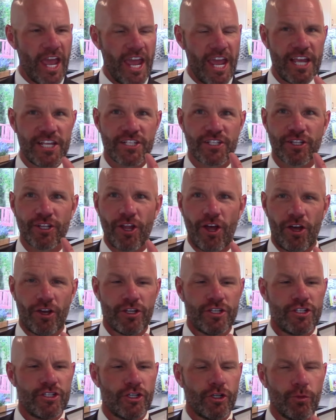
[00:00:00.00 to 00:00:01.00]
As long
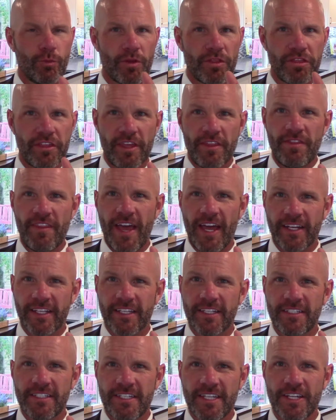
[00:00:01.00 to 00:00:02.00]
as you're within that
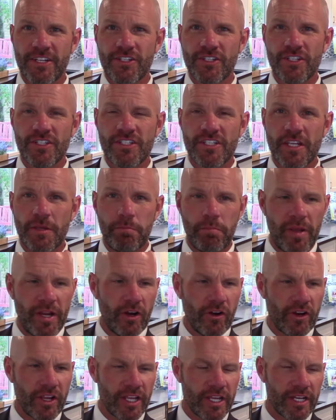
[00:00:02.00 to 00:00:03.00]
contingency
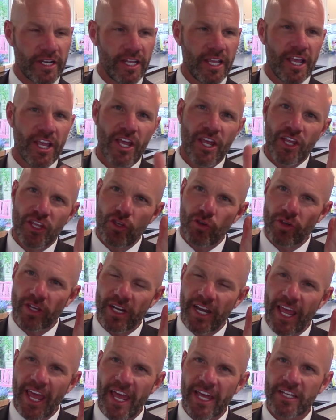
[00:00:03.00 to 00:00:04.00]
period, you
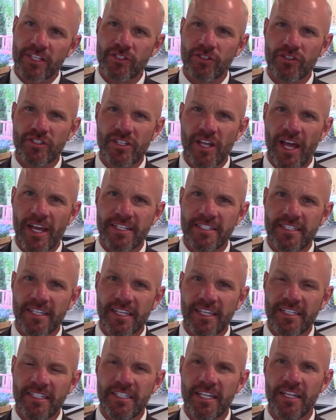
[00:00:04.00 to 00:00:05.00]
can exercise the
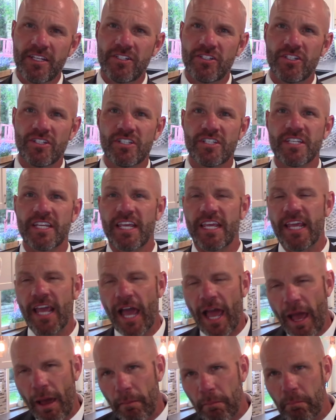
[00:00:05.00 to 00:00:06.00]
contingency,
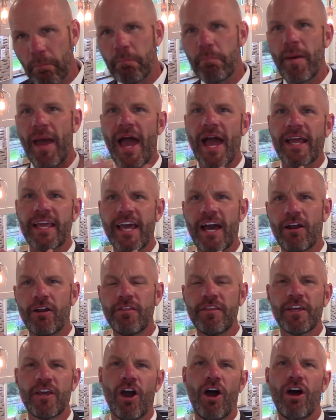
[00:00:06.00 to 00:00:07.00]
back out of
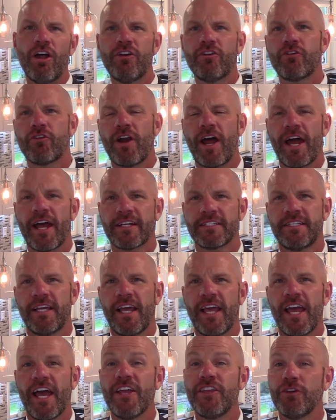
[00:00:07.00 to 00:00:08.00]
the contract,
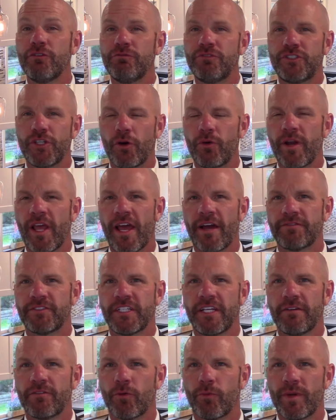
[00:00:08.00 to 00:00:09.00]
and you don't have to
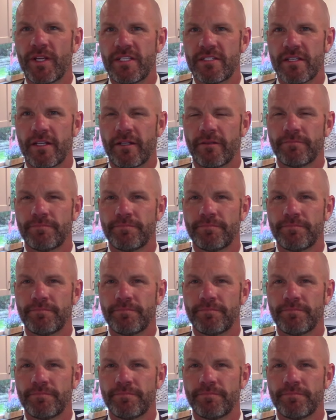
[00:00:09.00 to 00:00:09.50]
give a reason.